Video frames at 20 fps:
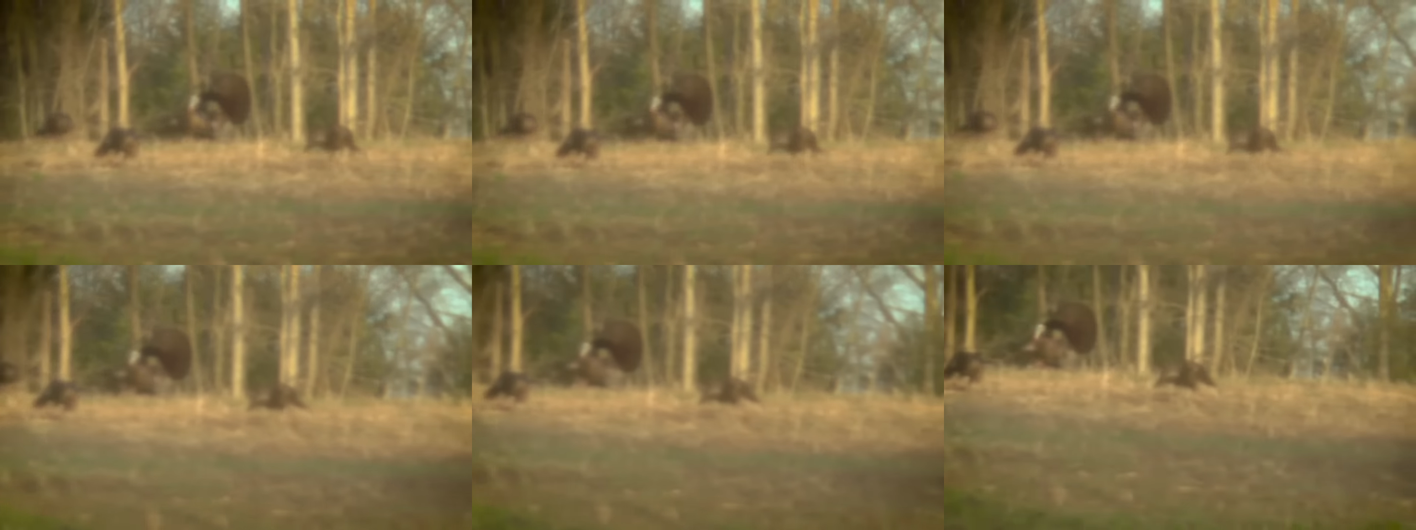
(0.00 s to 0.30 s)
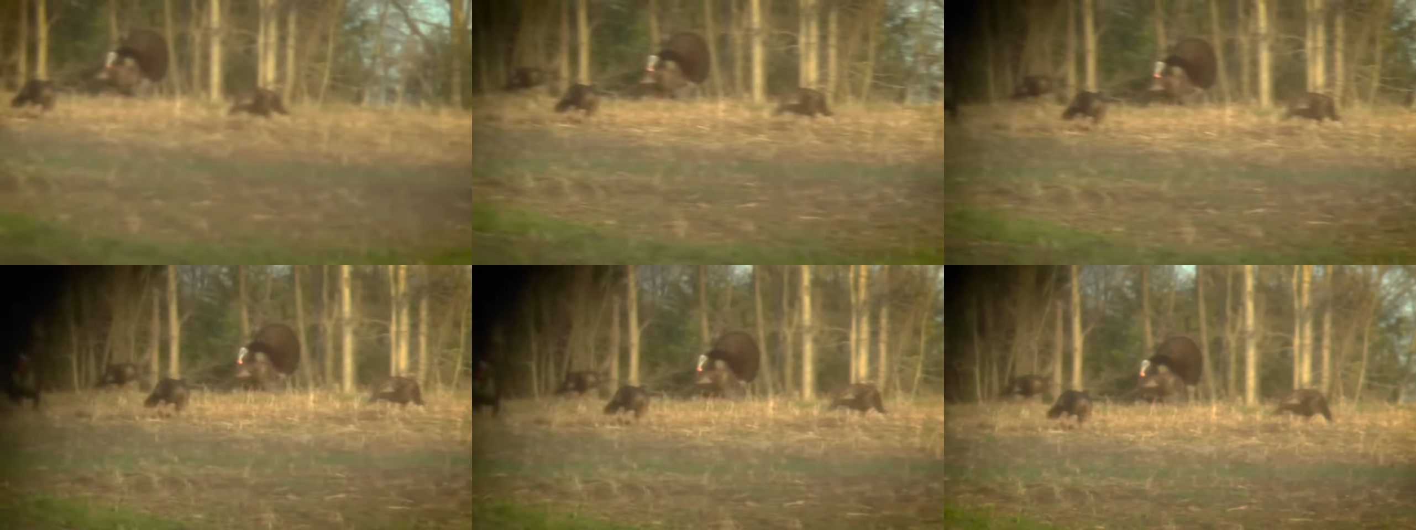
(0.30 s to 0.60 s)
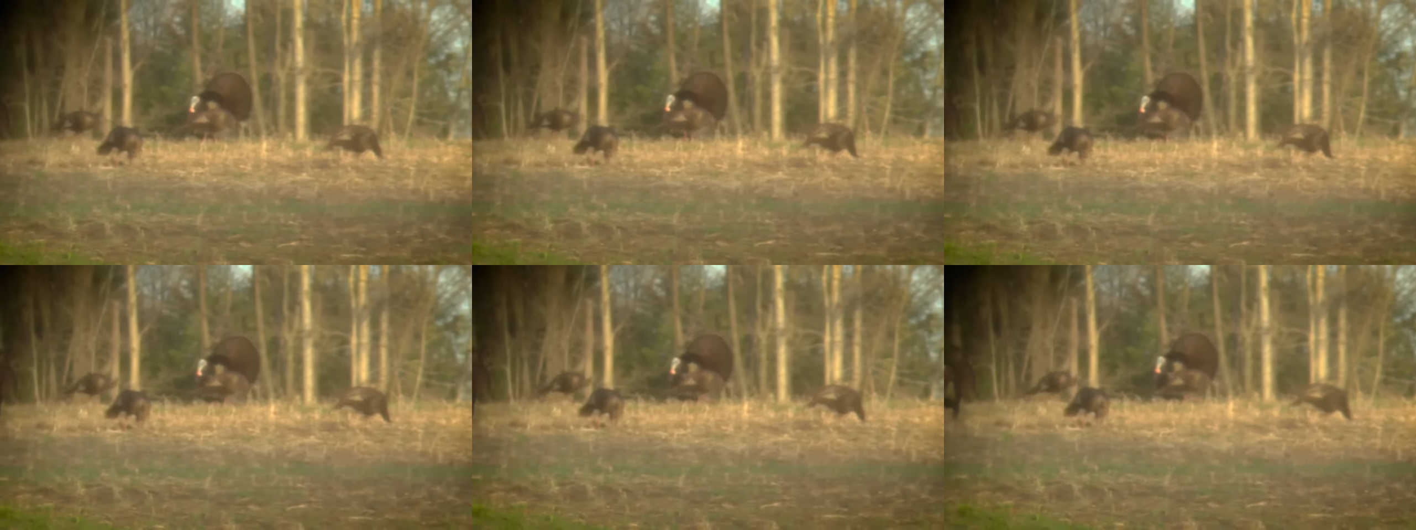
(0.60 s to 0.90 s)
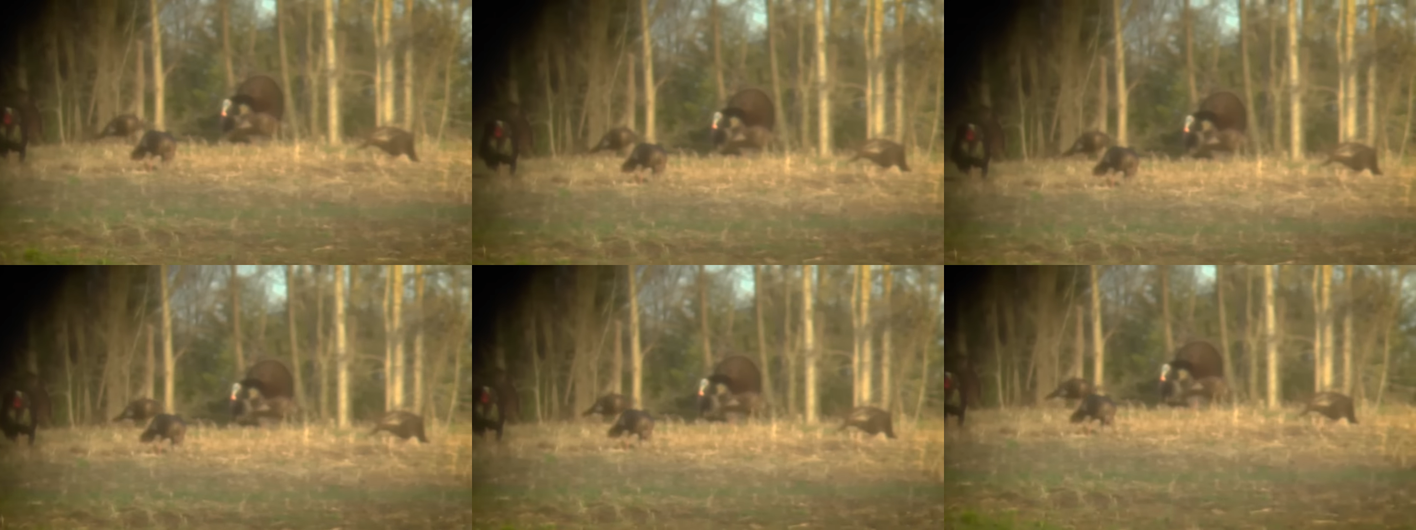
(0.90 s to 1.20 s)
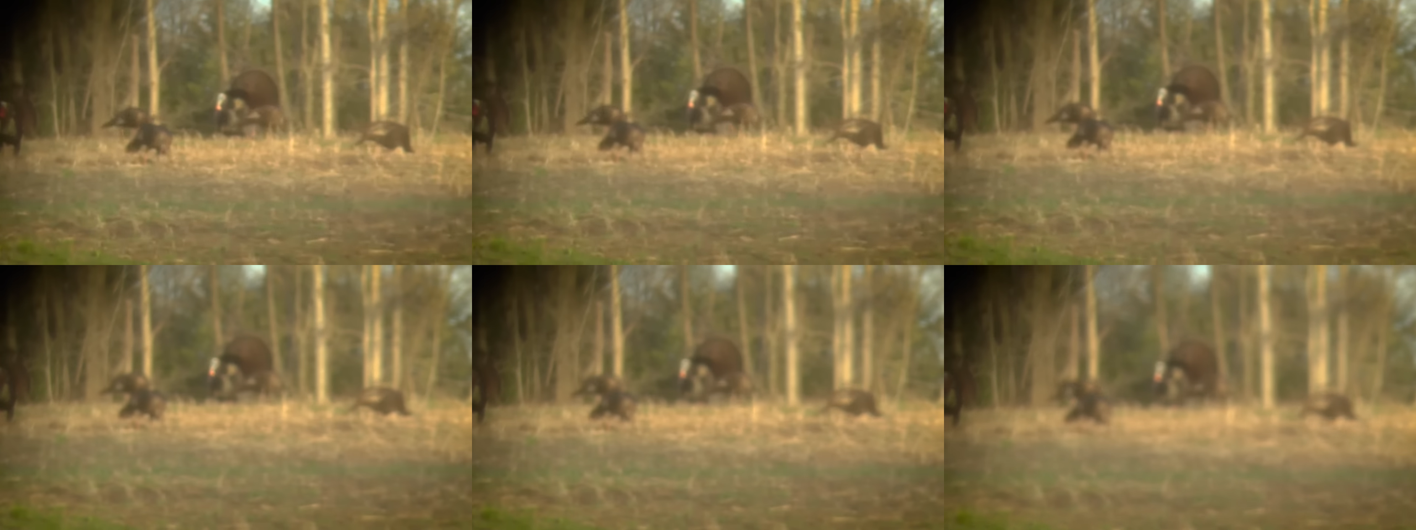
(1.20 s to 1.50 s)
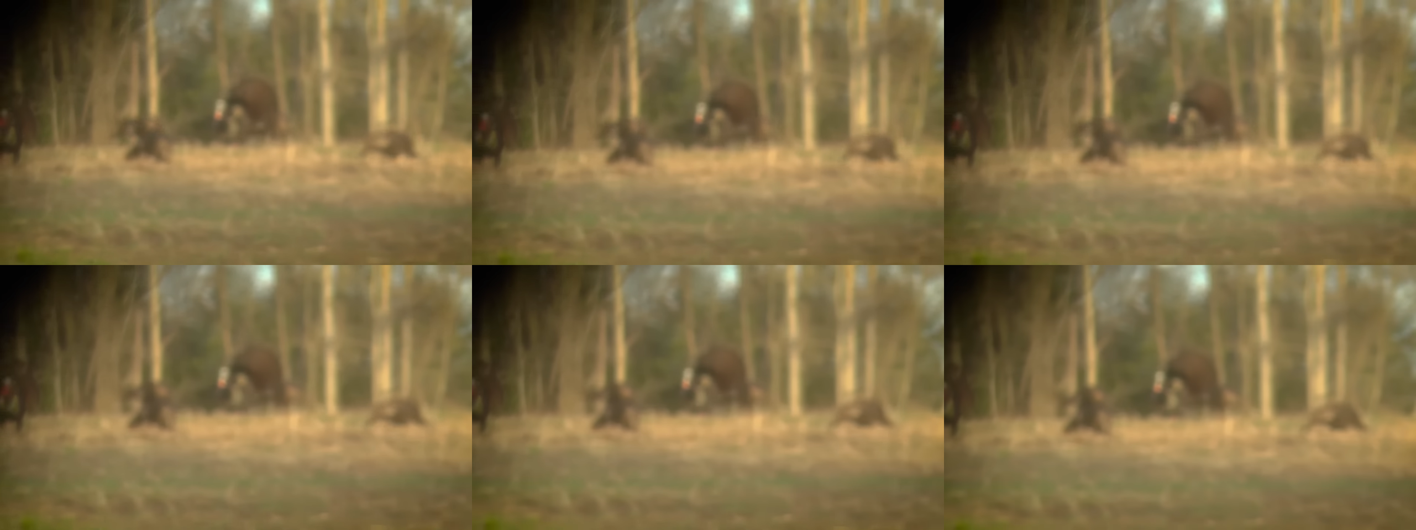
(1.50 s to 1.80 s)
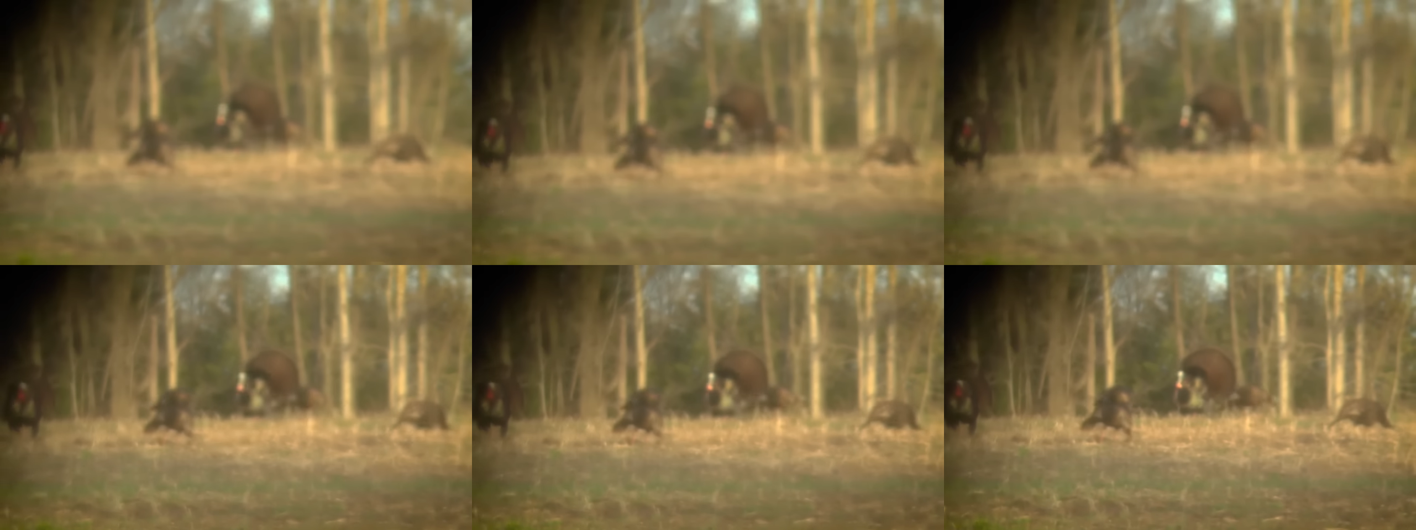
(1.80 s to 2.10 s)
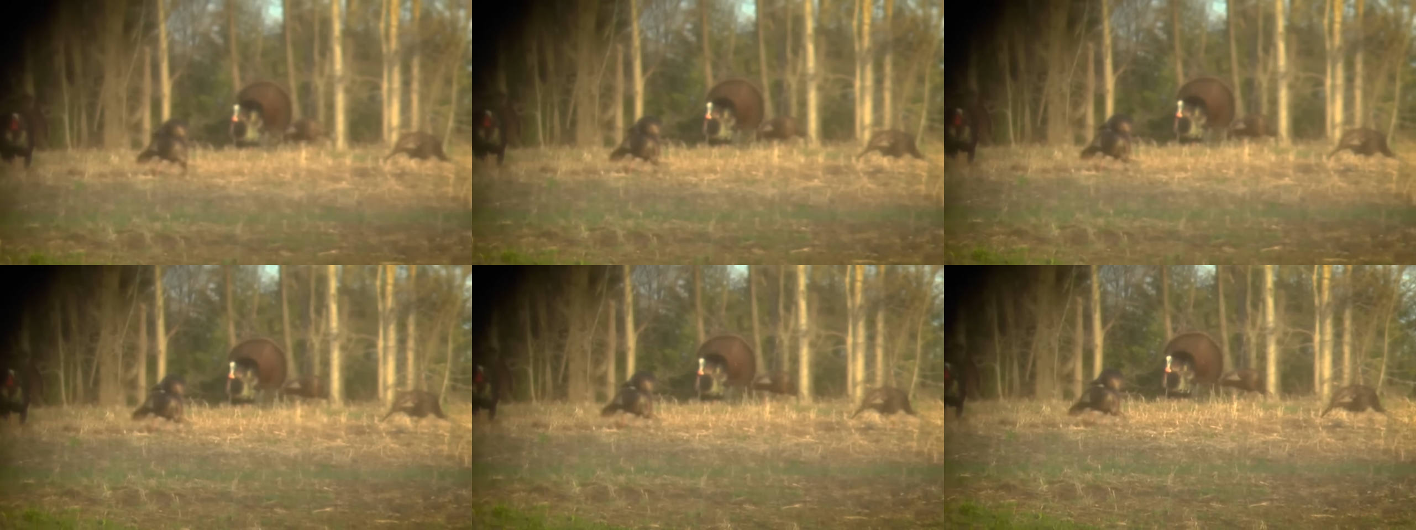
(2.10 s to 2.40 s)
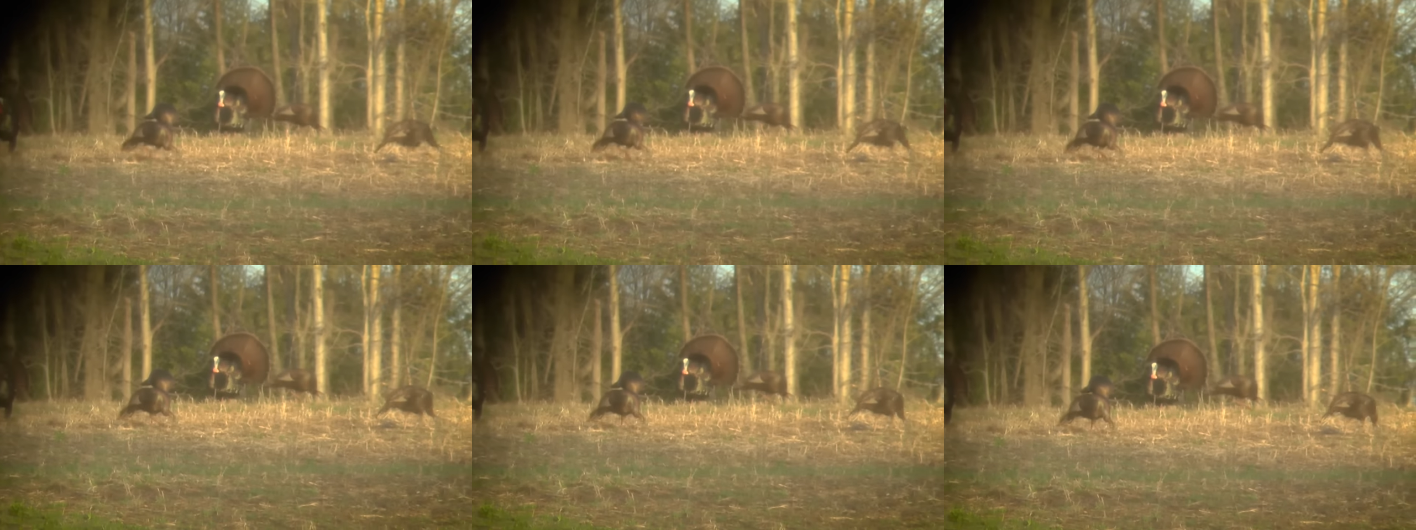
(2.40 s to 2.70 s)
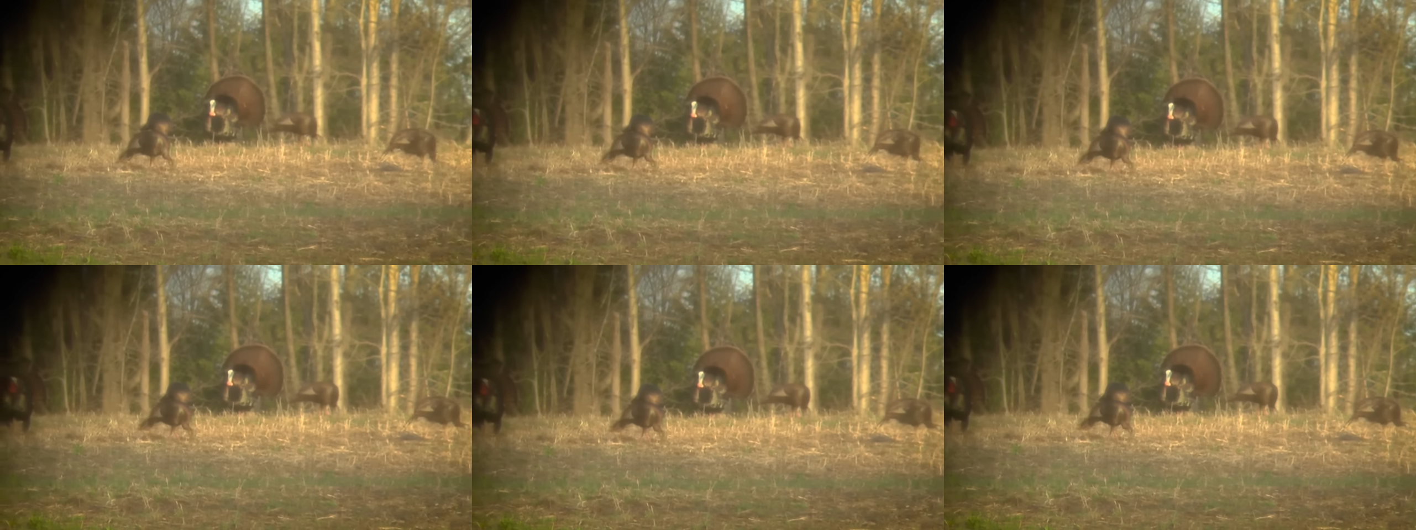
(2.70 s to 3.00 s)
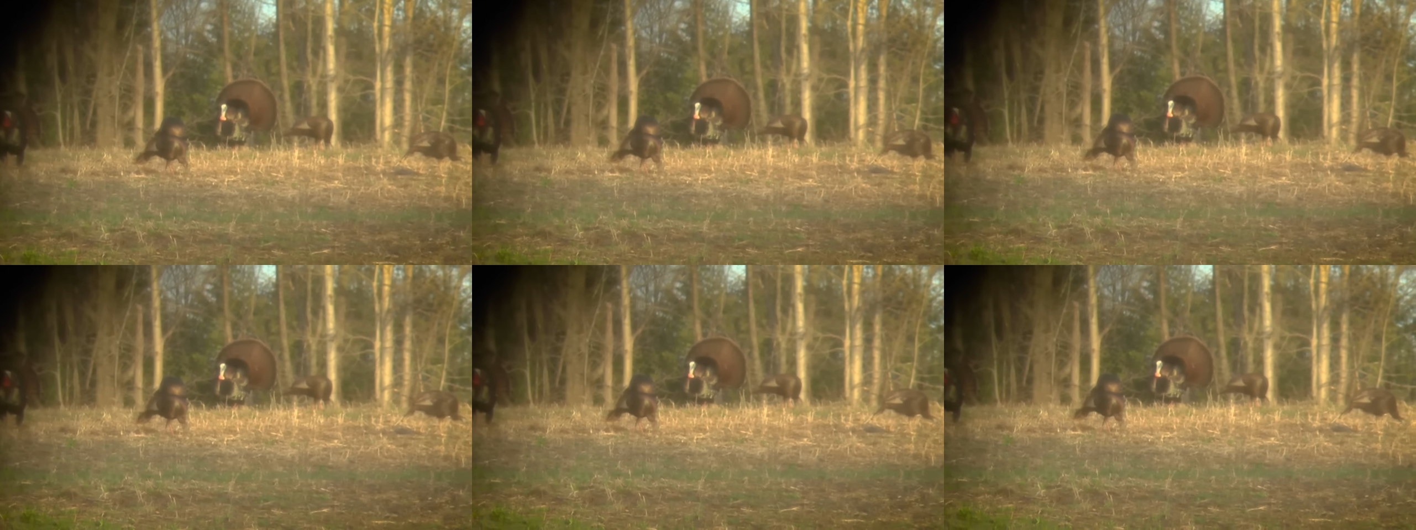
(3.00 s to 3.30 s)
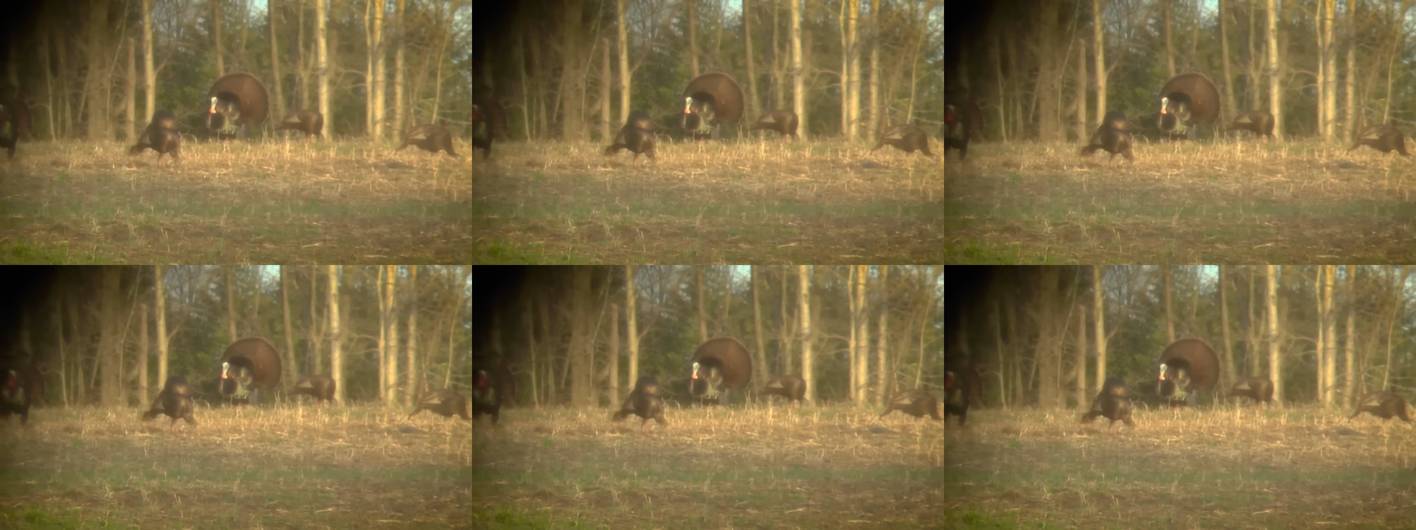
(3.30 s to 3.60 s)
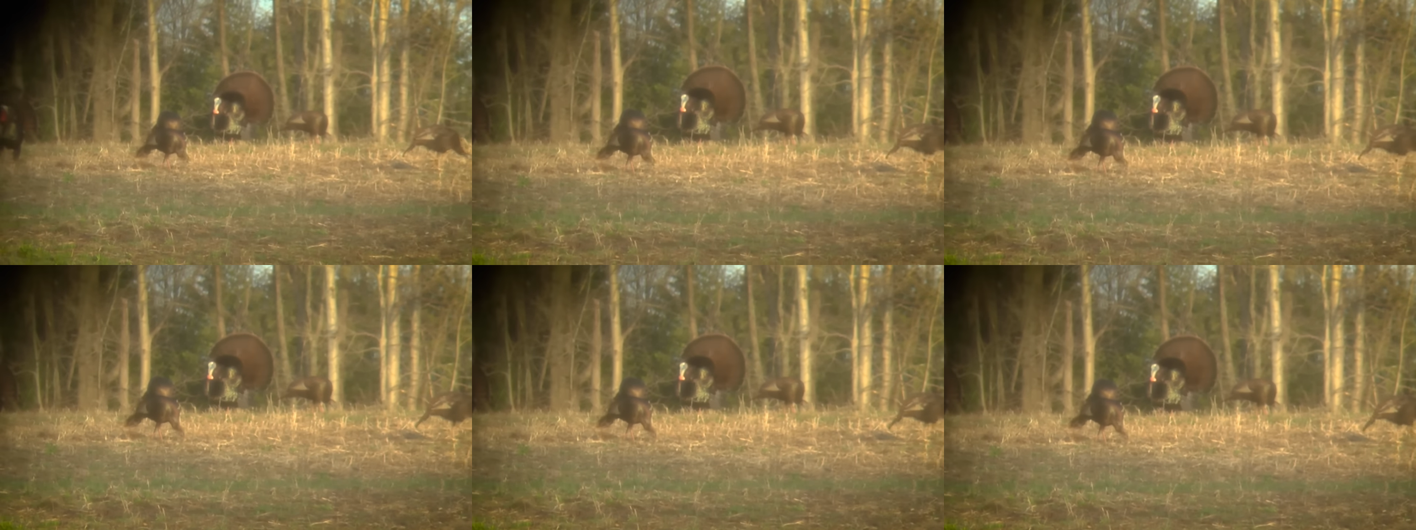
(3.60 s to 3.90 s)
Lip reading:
(no speaker visible)